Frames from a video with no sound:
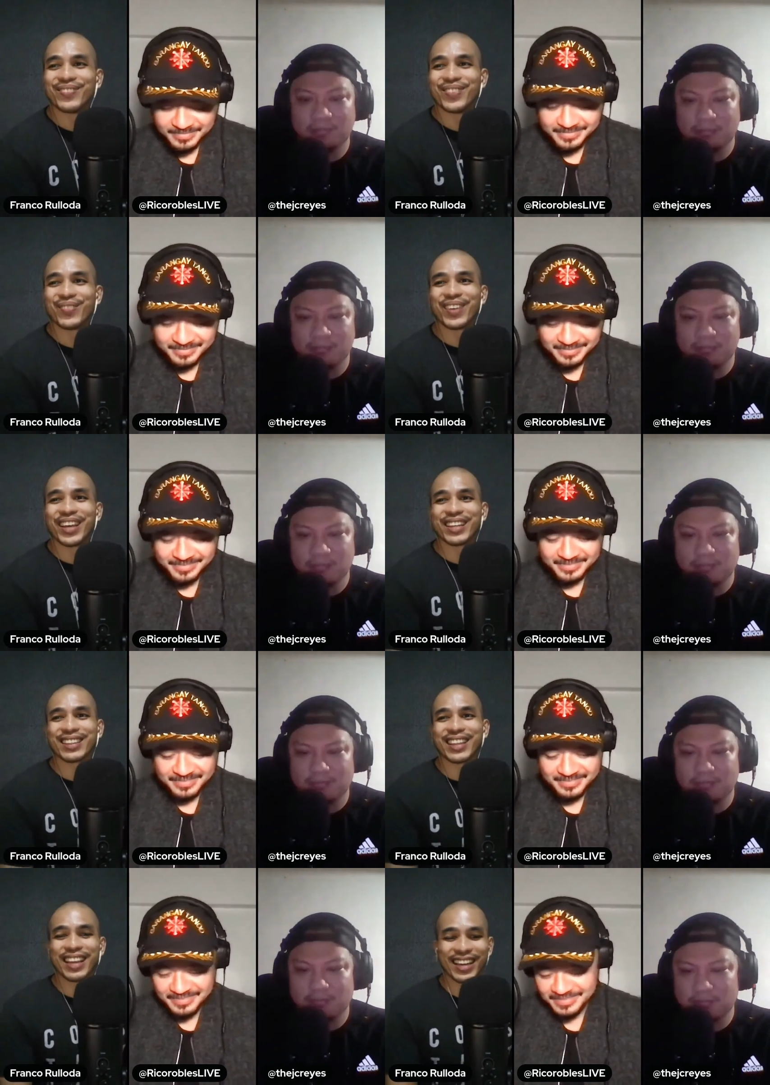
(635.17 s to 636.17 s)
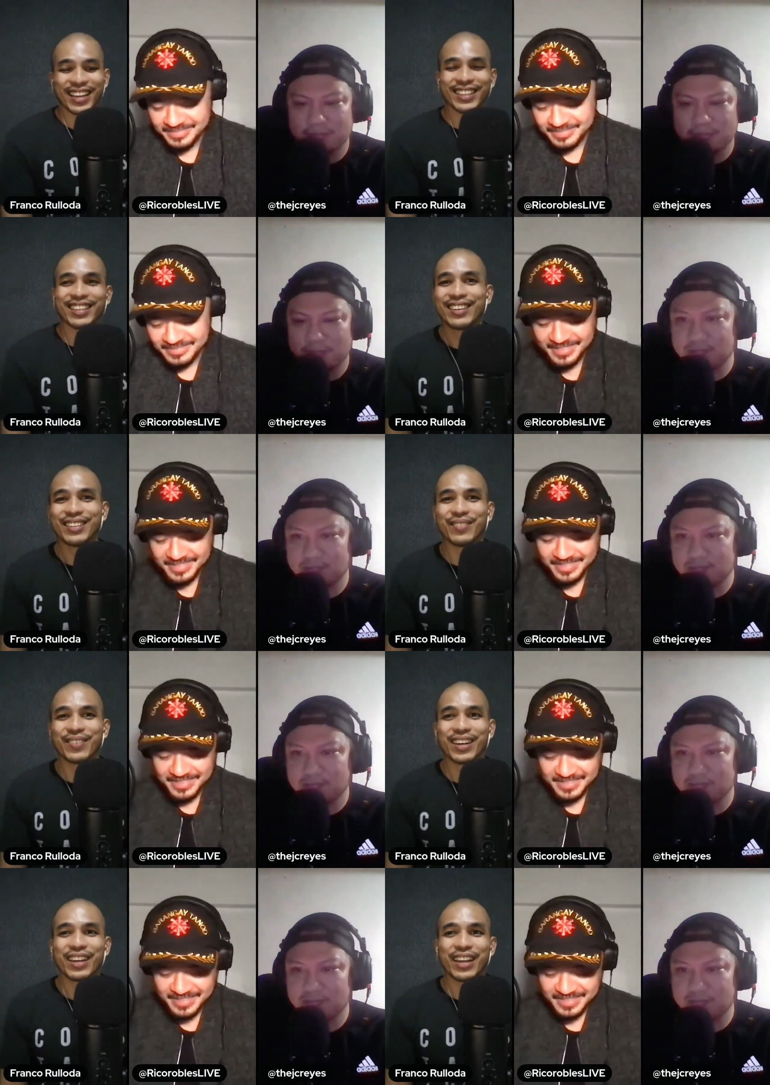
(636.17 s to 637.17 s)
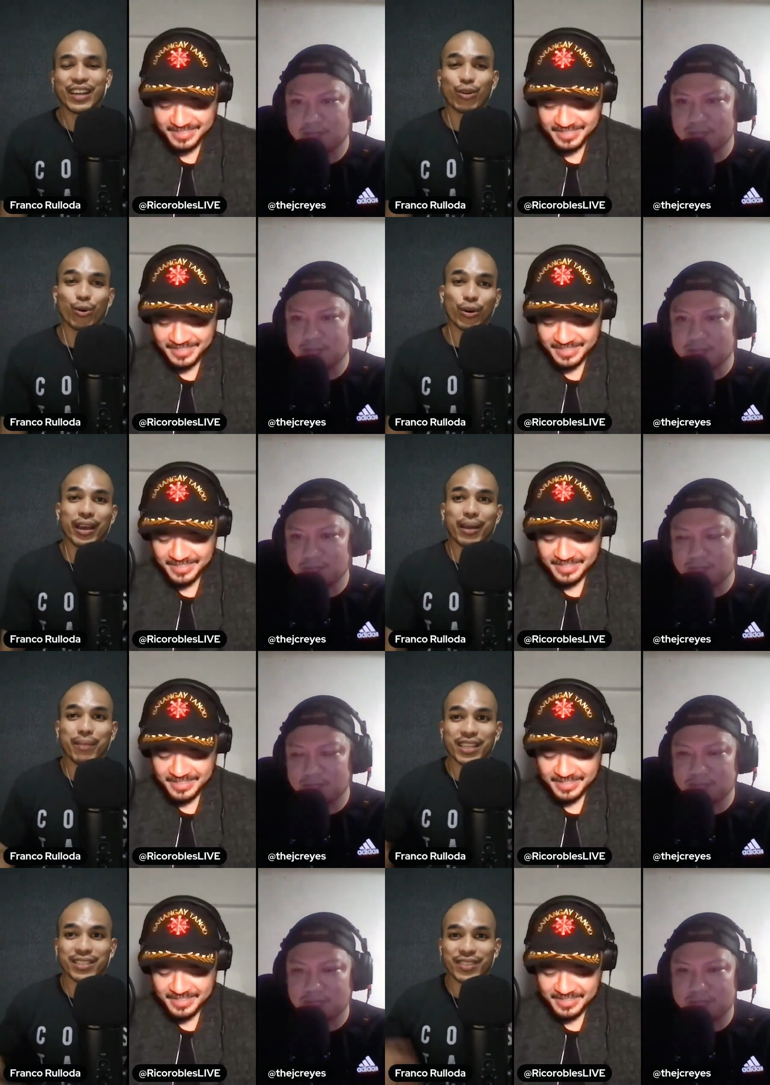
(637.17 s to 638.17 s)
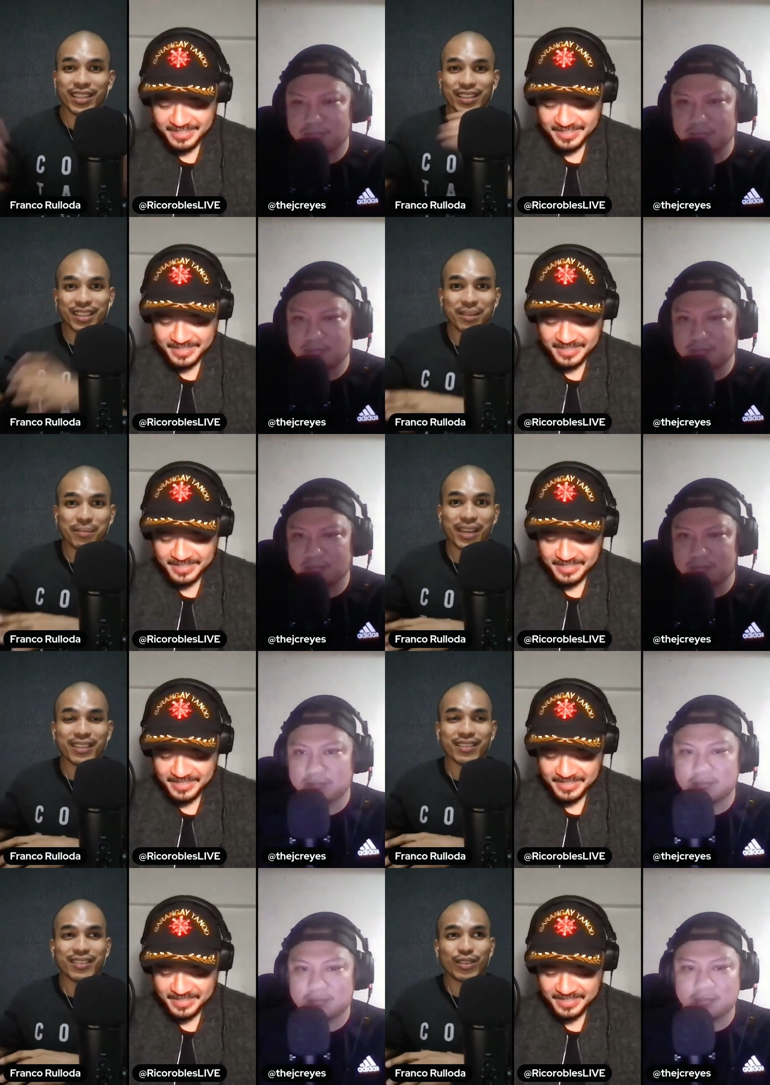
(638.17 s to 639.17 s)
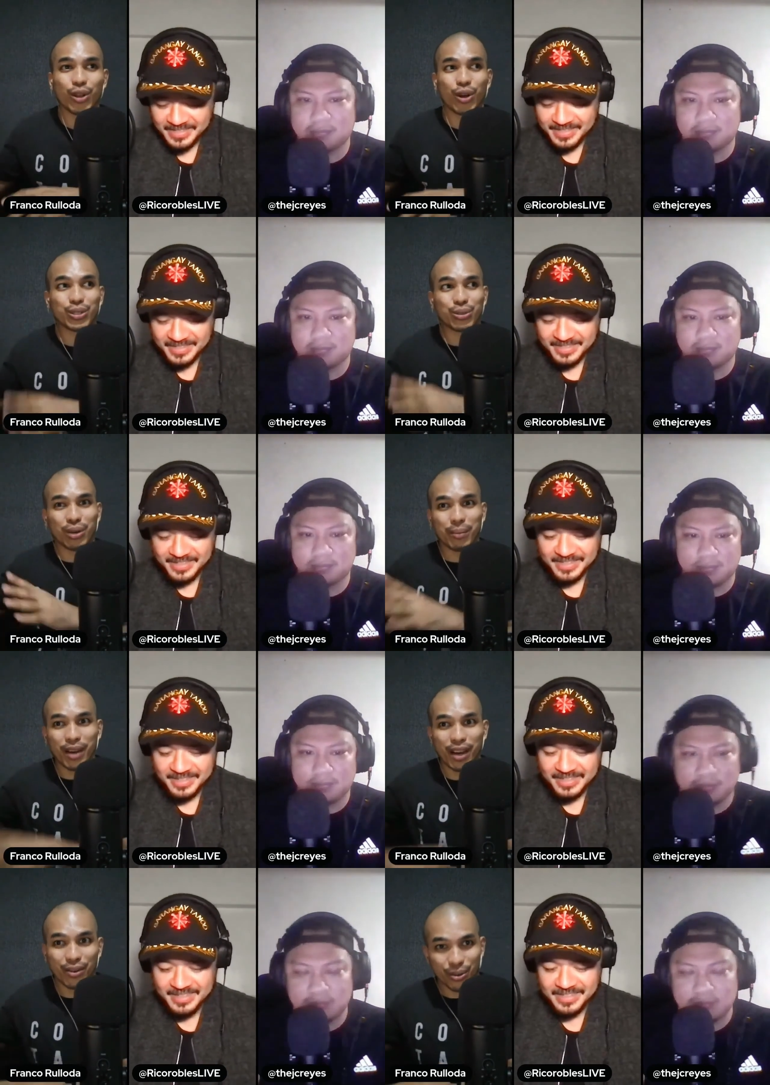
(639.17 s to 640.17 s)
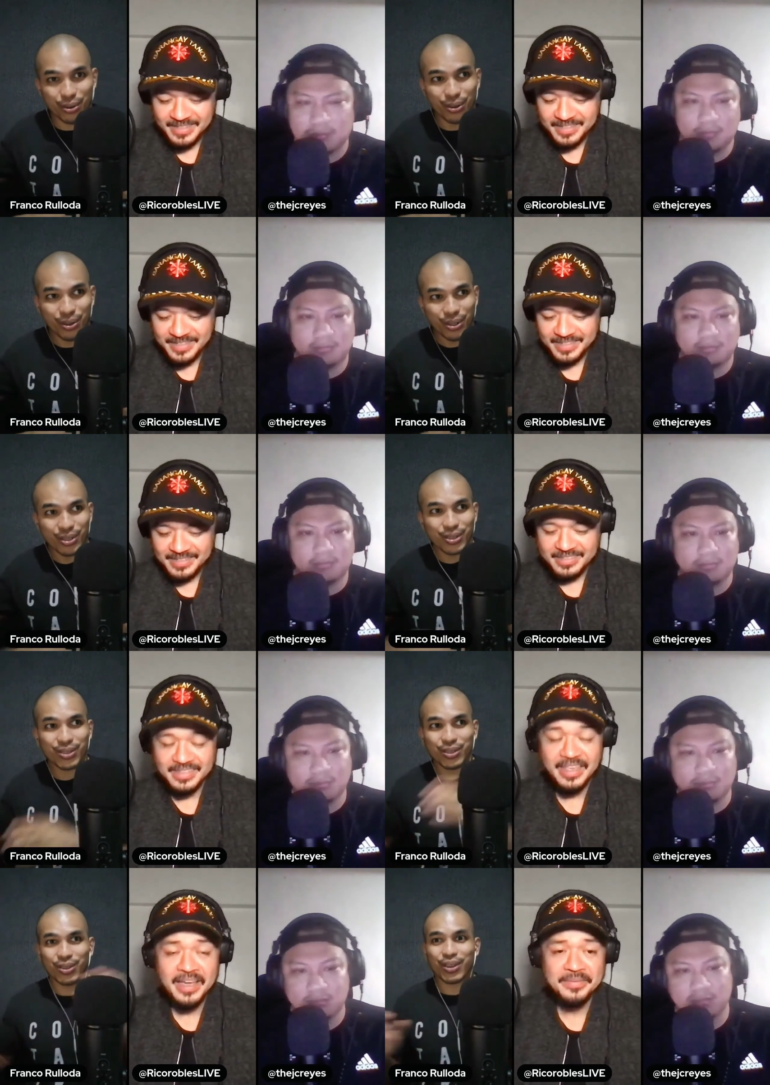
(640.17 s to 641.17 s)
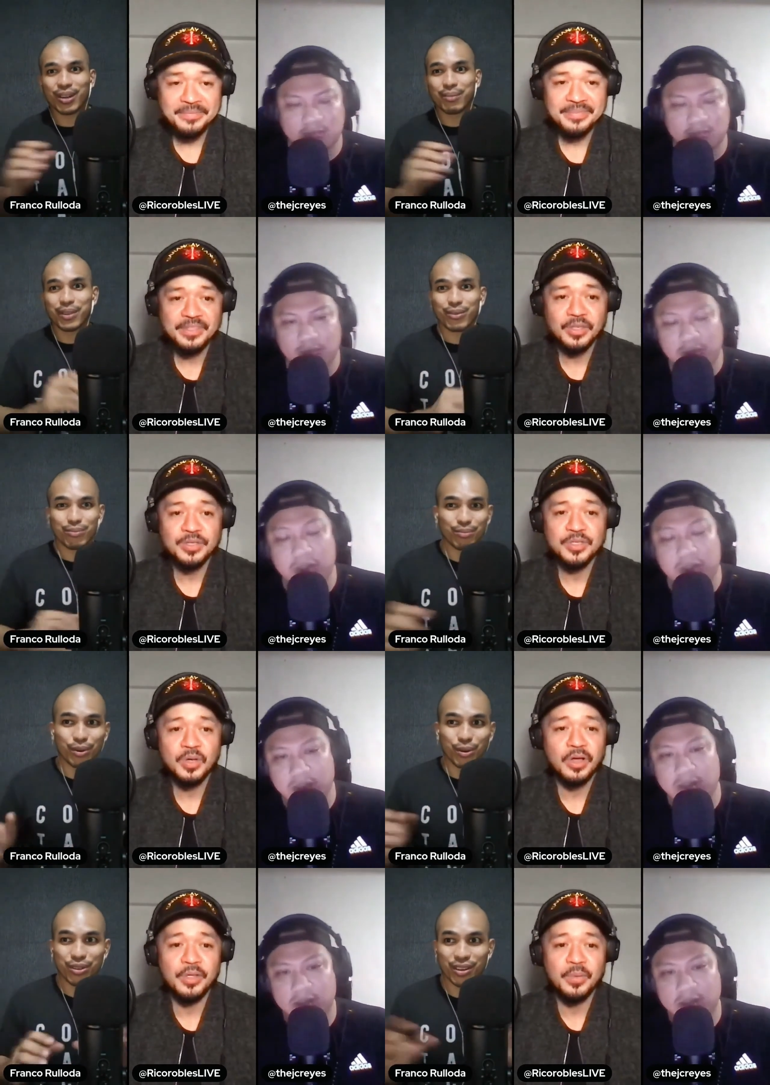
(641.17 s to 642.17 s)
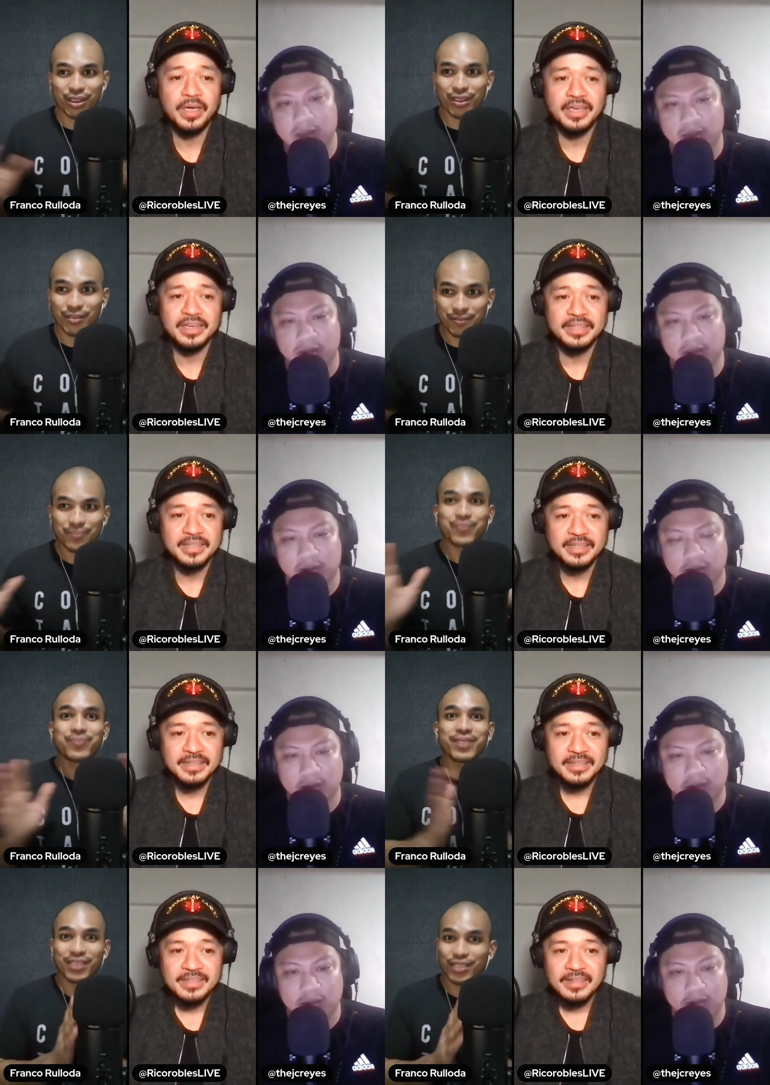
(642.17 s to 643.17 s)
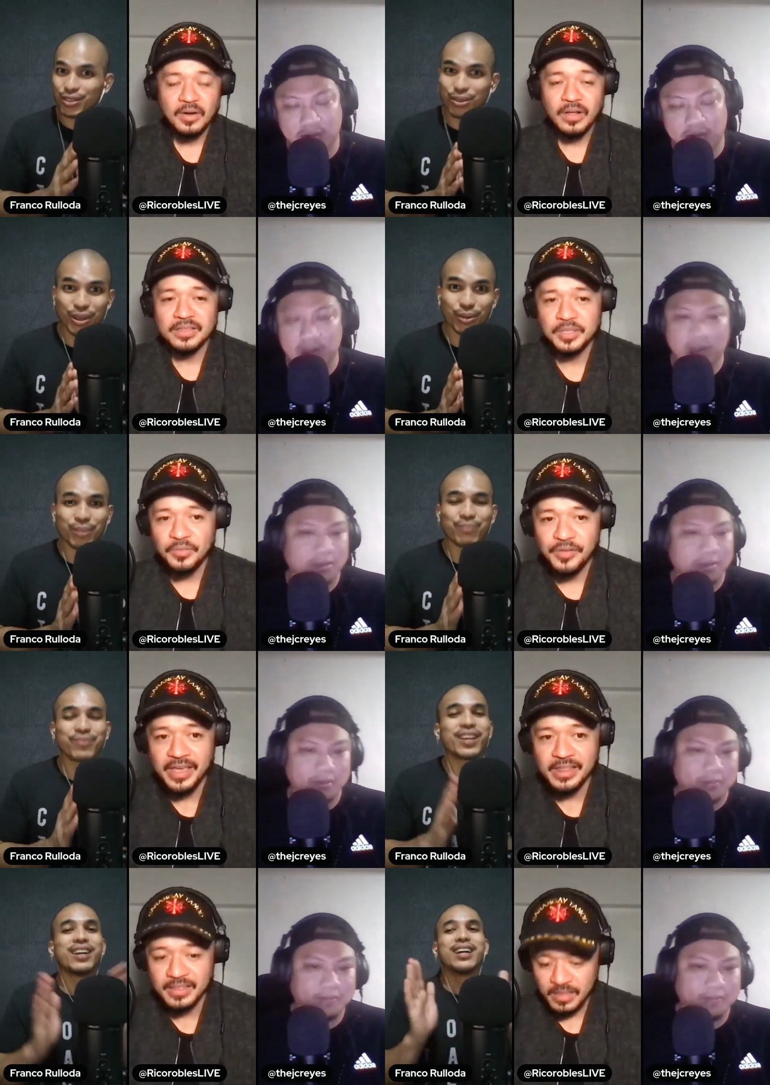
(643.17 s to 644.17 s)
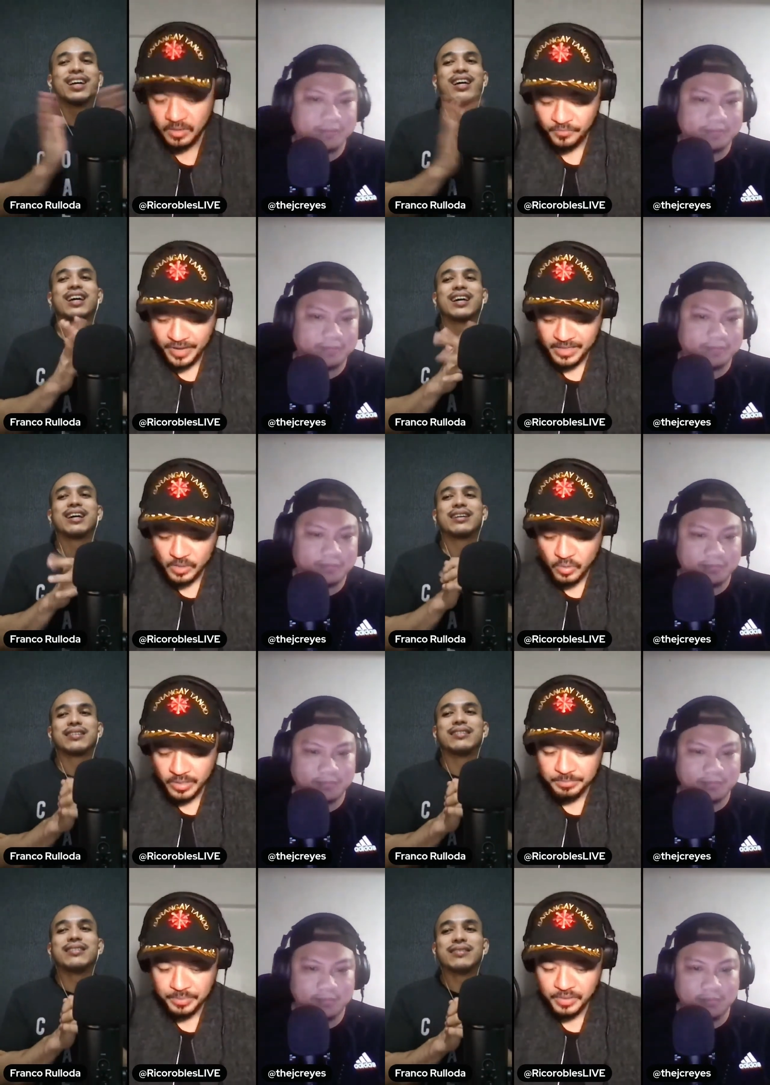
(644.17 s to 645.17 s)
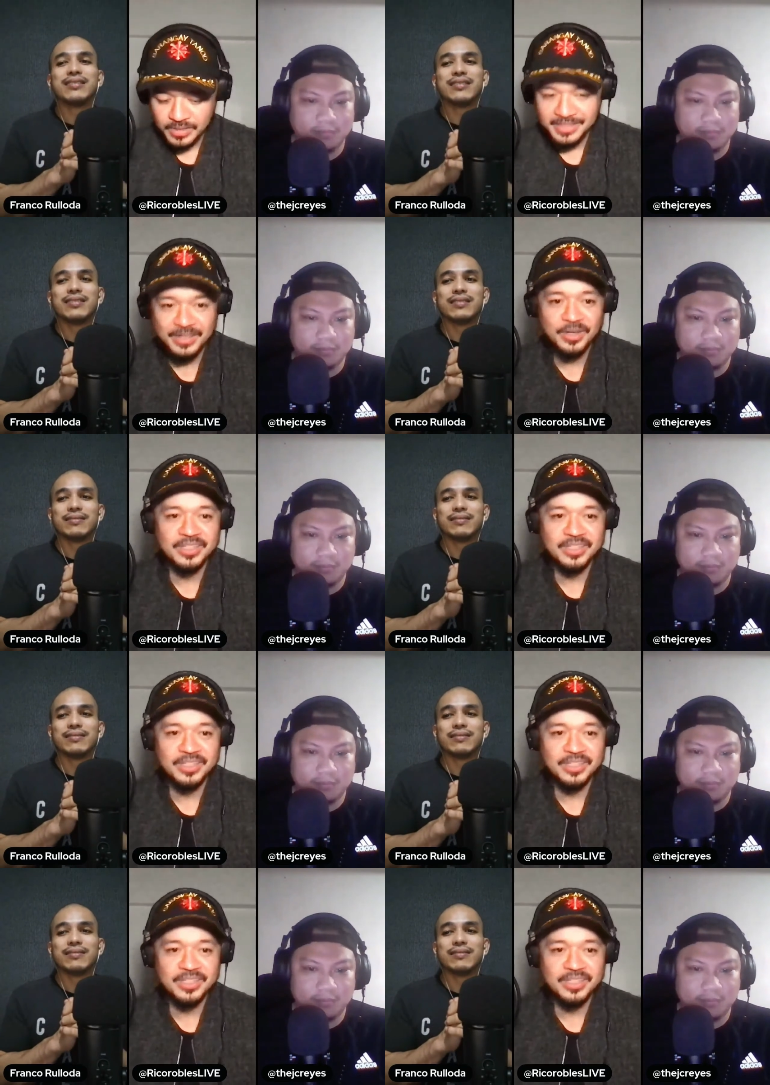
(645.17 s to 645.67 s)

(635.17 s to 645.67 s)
Speaker 1: Bebenta yan. Diba? And Jorge Masvidal din naman. Lost to Camaro. So,
Speaker 2: yeah. Coming yeah. There's no other way. Eh. There's or no else he'll fight, he'll fight Logan Paul or